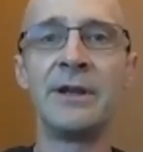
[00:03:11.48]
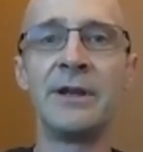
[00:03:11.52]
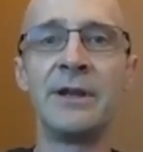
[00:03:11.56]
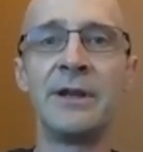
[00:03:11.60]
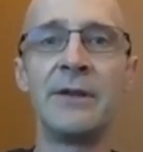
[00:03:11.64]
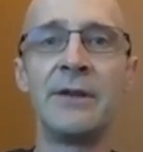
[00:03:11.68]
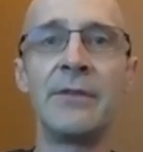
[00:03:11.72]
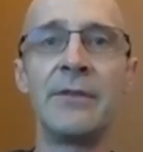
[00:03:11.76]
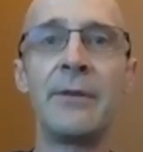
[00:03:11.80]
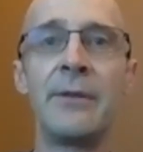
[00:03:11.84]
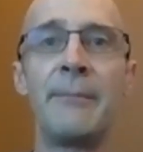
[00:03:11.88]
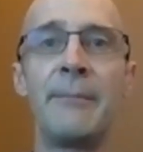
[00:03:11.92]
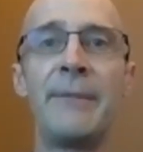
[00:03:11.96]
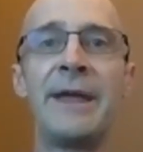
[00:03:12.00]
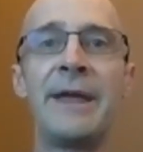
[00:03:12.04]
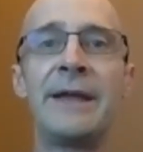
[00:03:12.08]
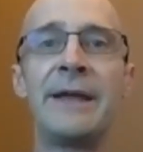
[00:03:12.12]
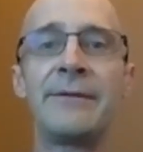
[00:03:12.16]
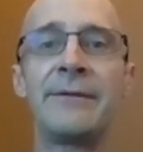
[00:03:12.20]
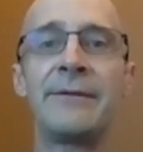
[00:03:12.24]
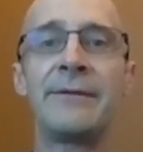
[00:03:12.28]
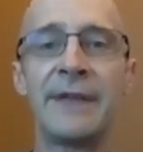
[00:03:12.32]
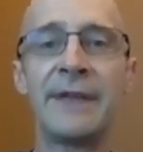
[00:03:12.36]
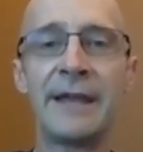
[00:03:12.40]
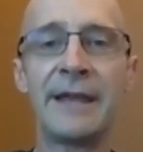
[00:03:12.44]
The
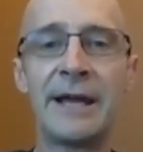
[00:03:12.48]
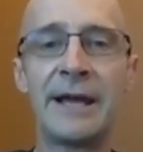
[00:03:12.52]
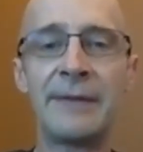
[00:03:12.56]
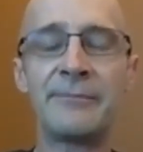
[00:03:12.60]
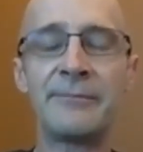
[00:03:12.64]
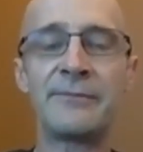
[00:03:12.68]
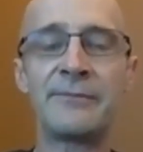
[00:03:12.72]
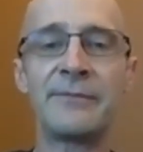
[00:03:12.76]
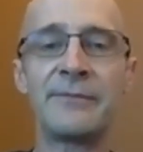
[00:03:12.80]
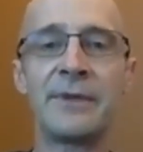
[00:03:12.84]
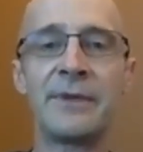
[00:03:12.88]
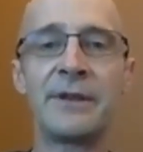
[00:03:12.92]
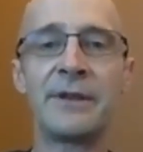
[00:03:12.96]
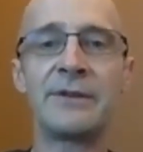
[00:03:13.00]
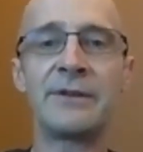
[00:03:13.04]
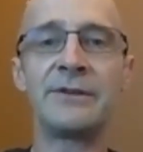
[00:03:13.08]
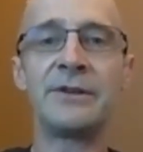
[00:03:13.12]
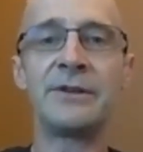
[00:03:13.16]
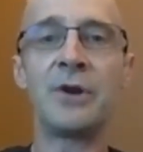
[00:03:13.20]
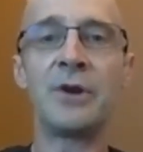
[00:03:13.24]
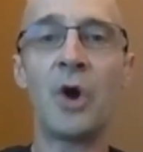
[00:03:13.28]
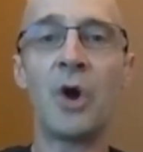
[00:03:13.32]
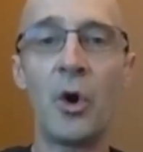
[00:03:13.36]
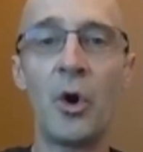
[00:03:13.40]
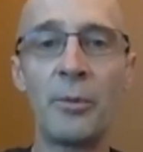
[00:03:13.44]
main thing I'm,
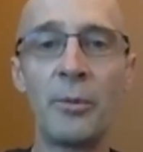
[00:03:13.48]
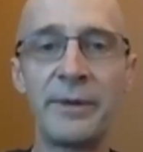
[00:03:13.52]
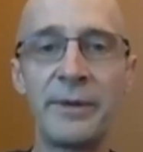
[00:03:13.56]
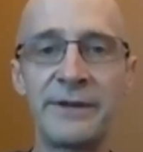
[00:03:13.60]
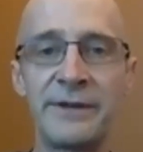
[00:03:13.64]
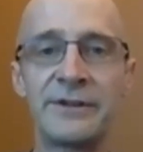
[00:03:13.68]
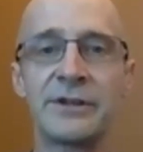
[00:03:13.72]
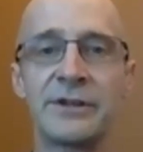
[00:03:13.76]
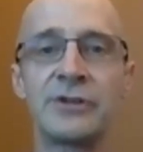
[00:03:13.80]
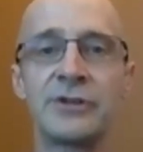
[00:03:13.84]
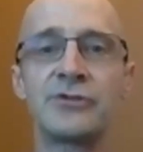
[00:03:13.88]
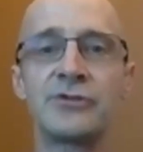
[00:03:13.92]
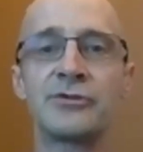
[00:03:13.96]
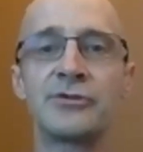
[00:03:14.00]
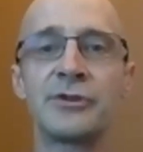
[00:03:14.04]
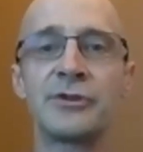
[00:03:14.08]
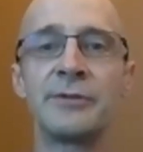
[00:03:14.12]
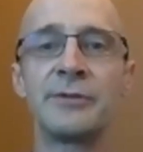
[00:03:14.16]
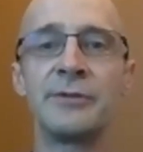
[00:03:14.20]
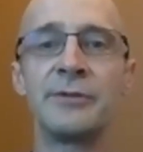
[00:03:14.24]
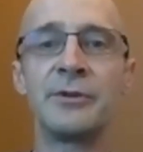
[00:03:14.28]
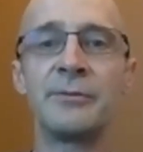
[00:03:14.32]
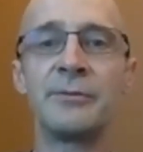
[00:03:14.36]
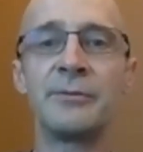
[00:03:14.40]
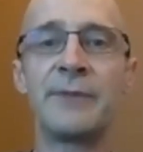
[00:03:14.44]
hoping to
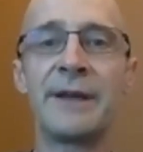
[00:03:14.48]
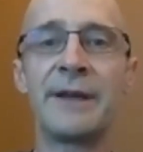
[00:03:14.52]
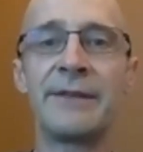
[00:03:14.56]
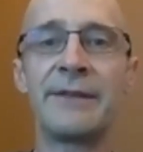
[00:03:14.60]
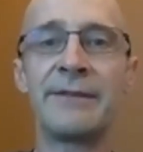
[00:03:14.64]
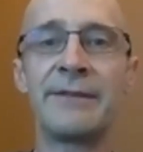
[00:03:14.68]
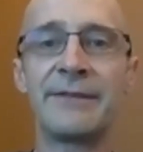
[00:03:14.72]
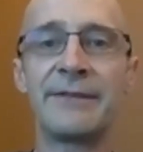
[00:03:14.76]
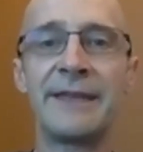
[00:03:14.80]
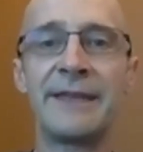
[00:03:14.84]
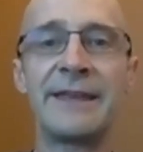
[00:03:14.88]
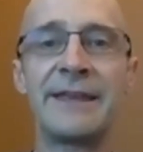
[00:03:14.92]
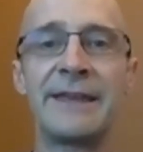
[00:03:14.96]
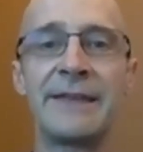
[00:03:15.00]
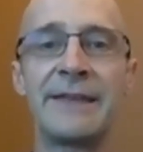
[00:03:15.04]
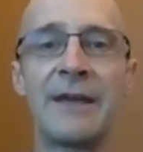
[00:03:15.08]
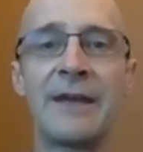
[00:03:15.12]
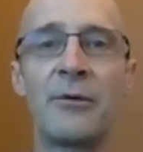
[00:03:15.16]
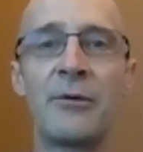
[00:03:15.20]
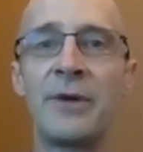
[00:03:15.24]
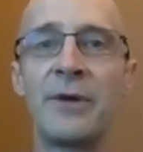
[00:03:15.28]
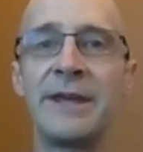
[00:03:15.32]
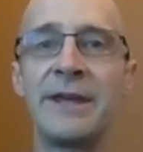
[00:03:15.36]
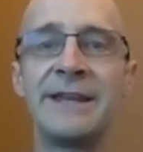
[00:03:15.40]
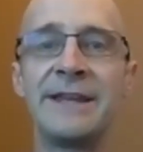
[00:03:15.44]
contribute by thinking that
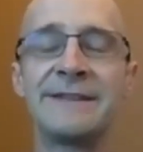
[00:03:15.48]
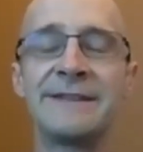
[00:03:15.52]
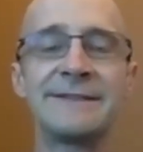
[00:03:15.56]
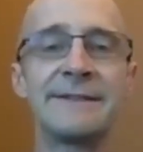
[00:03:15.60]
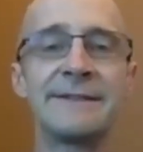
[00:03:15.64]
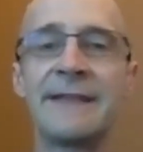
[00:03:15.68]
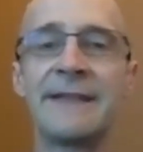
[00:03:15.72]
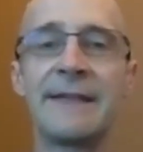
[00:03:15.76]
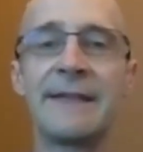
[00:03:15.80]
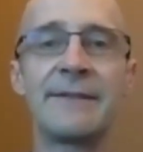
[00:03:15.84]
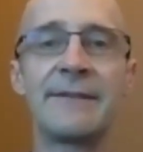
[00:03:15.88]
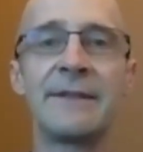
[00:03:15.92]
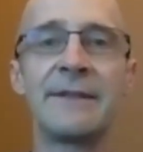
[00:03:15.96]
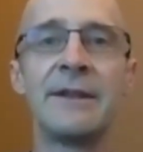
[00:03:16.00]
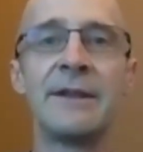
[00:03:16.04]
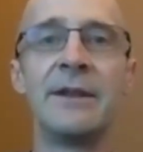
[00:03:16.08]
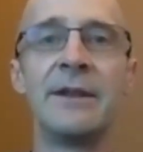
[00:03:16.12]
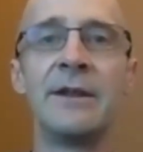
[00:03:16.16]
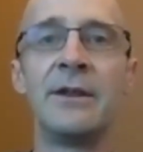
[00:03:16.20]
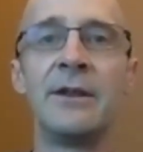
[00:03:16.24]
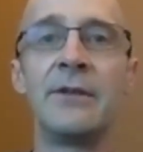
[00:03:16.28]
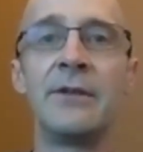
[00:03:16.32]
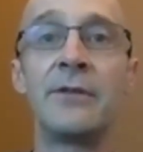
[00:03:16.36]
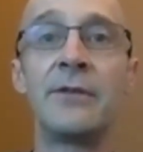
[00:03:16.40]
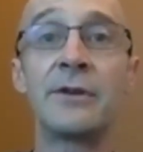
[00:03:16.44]
way isn't that
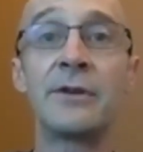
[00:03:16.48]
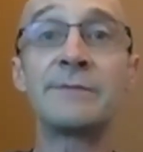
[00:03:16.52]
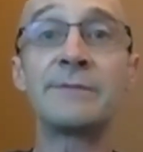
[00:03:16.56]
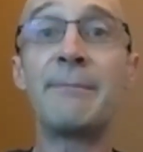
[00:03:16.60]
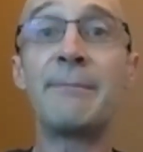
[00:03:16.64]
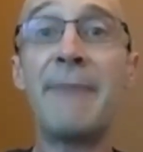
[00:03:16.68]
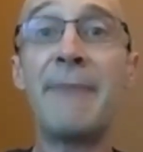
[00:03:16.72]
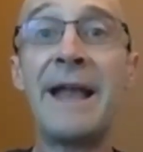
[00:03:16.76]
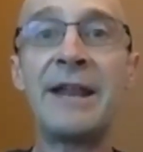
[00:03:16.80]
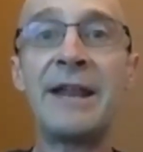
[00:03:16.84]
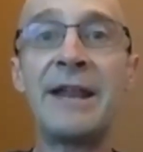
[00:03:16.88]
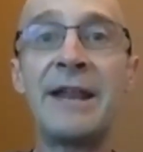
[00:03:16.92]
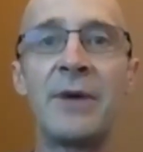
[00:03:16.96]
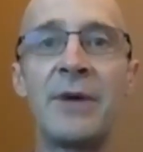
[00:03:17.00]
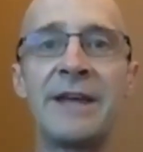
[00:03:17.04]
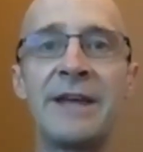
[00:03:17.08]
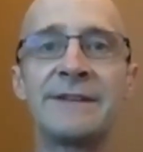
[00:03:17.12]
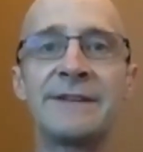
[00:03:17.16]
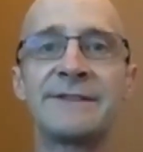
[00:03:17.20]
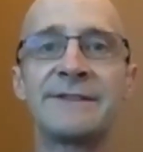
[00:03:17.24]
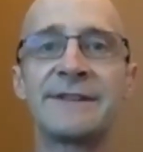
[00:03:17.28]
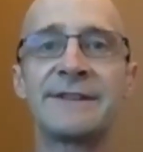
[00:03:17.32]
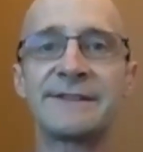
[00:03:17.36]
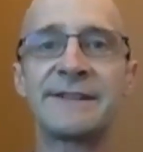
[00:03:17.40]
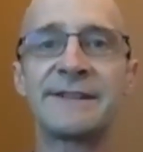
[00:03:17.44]
there's many ways
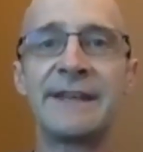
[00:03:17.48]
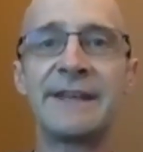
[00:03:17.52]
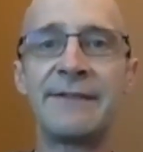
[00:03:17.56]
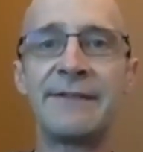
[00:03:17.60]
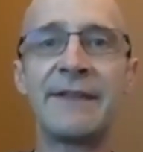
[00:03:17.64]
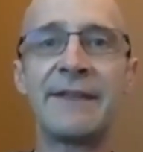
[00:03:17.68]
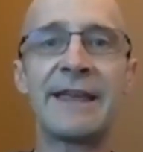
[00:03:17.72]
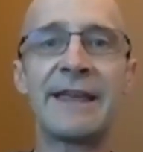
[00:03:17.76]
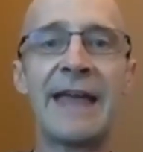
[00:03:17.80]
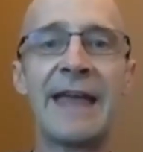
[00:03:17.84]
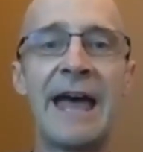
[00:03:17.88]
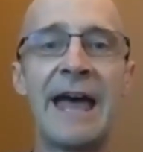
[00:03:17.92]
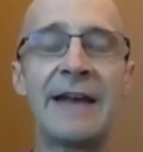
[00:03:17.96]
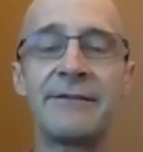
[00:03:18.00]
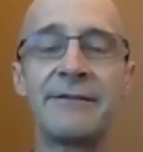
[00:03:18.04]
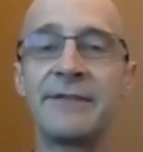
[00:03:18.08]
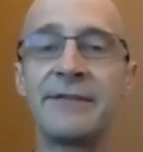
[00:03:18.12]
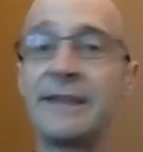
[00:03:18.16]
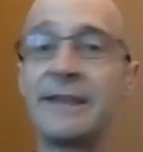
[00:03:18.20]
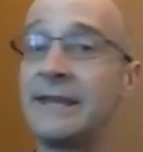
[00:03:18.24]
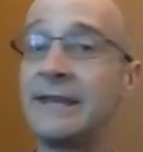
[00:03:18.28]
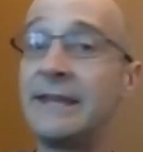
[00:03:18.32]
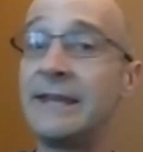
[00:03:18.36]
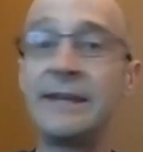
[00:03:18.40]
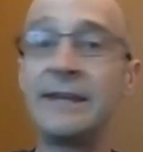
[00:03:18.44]
to skin the cat of
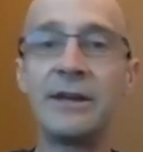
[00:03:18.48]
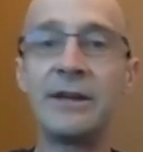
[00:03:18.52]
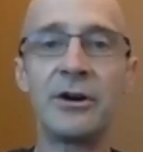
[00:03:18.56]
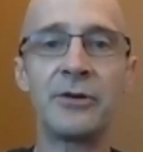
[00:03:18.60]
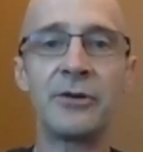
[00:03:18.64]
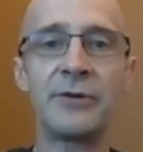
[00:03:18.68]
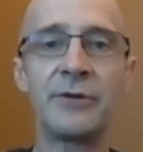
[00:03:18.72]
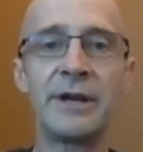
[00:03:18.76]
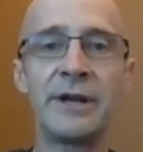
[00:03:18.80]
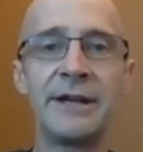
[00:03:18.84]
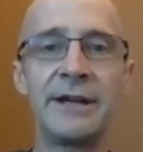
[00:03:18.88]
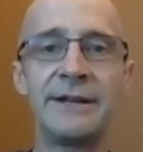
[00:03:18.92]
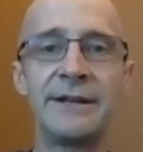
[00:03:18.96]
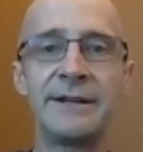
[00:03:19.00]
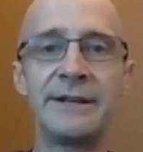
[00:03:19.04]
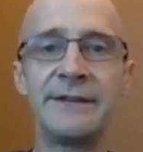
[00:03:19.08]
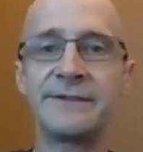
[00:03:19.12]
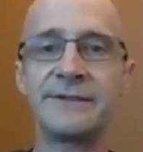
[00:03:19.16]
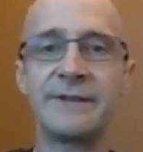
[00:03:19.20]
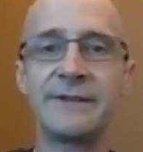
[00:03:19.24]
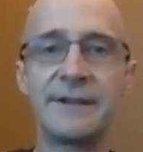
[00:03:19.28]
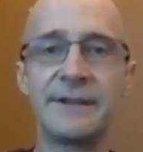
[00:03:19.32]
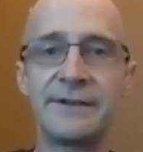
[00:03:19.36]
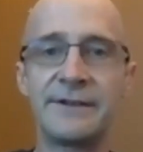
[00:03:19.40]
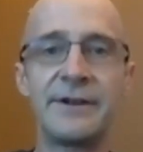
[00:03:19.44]
the ego, right?
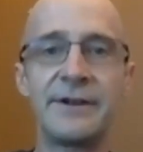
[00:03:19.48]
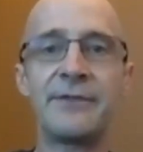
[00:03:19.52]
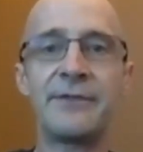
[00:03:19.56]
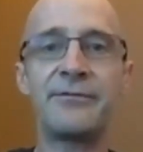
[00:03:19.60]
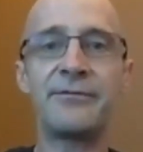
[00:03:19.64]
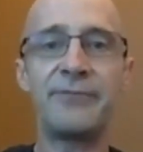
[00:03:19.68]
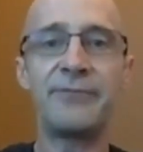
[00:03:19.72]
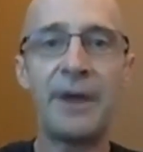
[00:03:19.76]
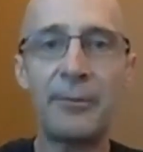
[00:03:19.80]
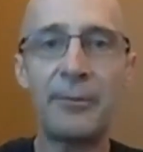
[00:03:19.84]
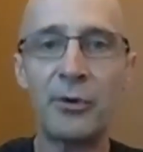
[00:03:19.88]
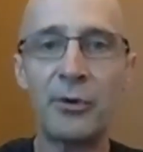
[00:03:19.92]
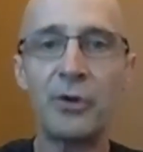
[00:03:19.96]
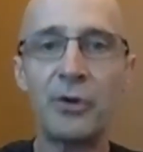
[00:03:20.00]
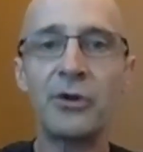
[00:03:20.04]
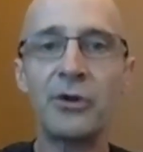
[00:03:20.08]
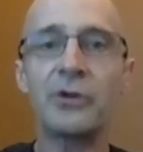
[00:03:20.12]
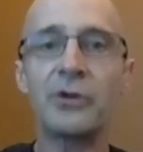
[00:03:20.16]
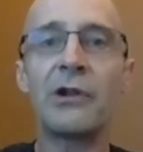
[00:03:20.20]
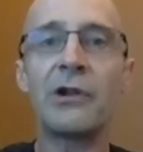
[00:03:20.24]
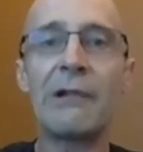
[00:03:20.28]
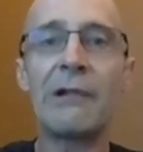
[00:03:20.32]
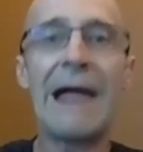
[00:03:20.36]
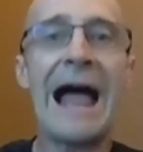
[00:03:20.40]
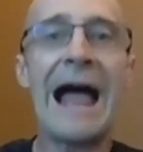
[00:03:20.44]
It's an ephemeral
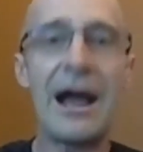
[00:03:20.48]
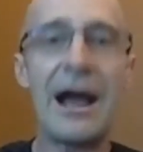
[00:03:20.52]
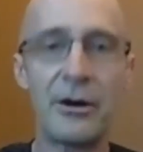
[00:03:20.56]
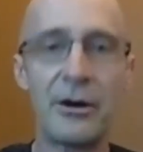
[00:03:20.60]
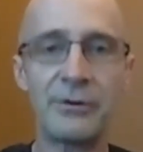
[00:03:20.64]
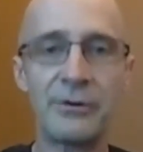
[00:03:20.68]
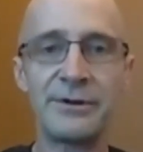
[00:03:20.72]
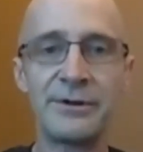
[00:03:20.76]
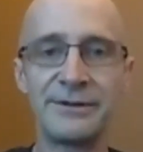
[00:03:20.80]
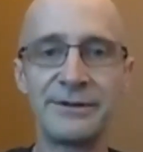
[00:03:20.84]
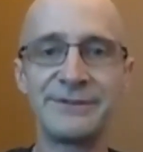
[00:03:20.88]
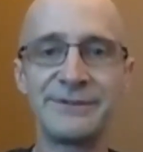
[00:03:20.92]
cloud.